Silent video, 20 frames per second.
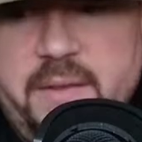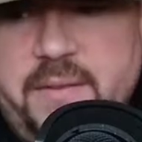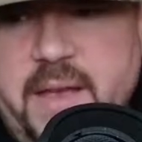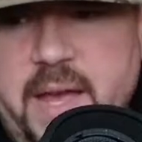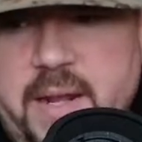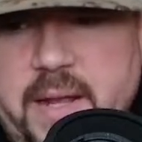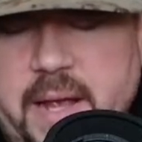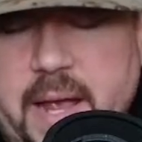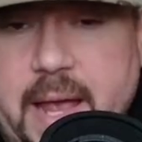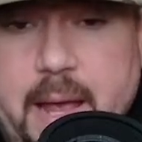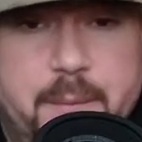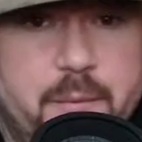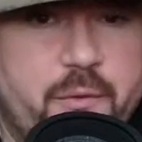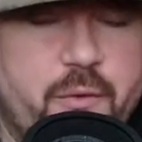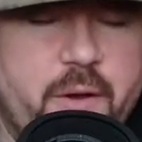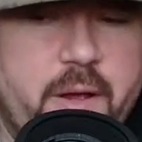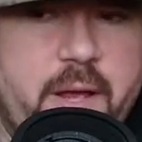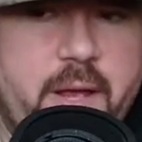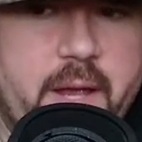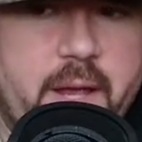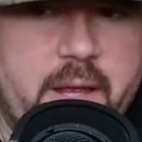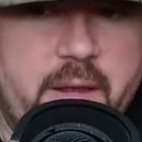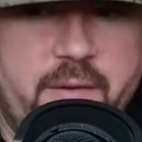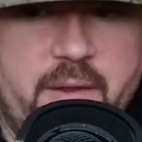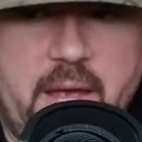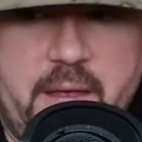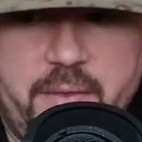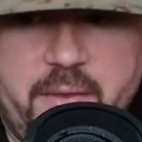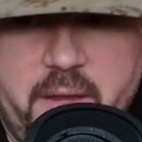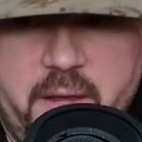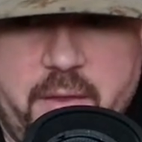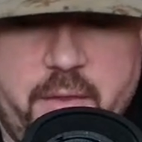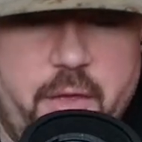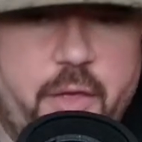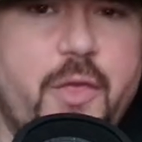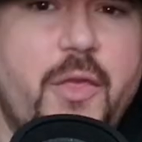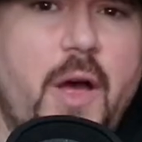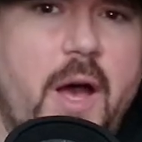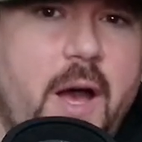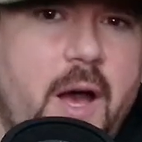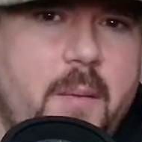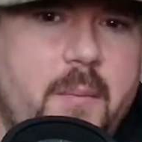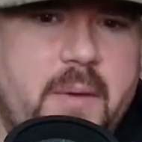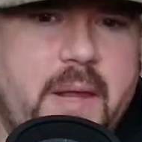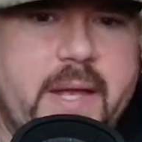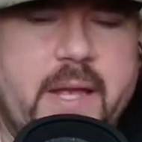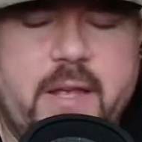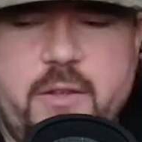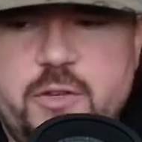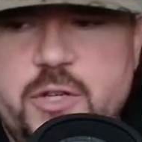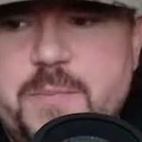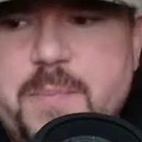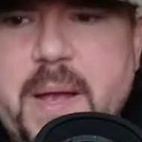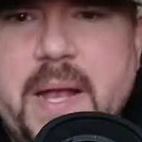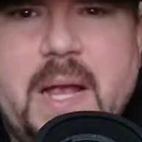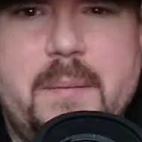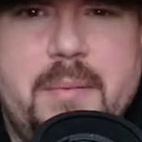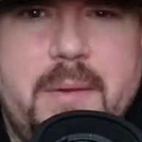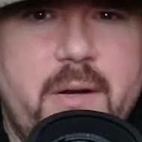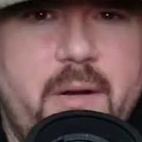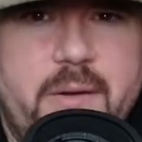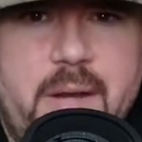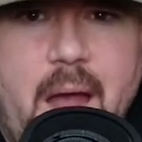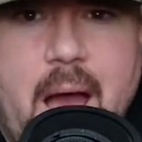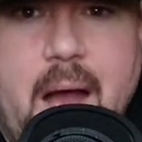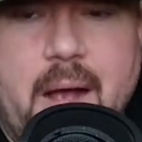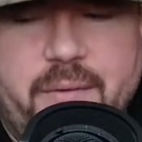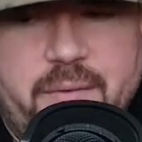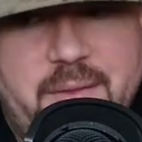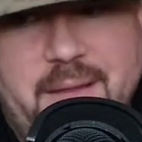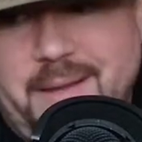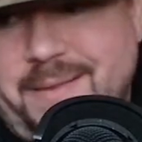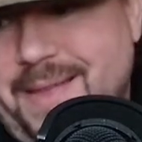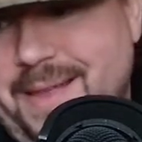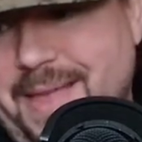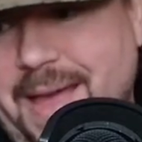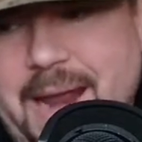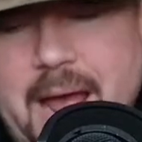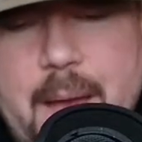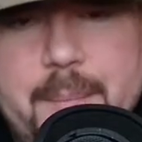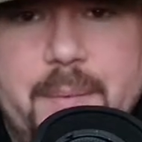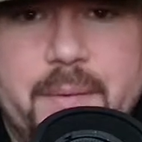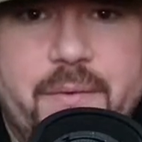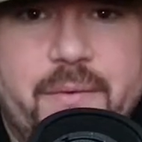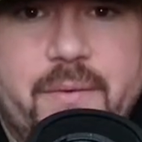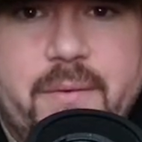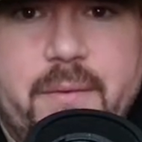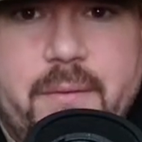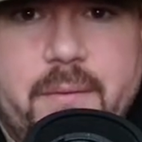had like a hamstring, and he's had the thumb. Like, you just pick up little knocks, and that happens,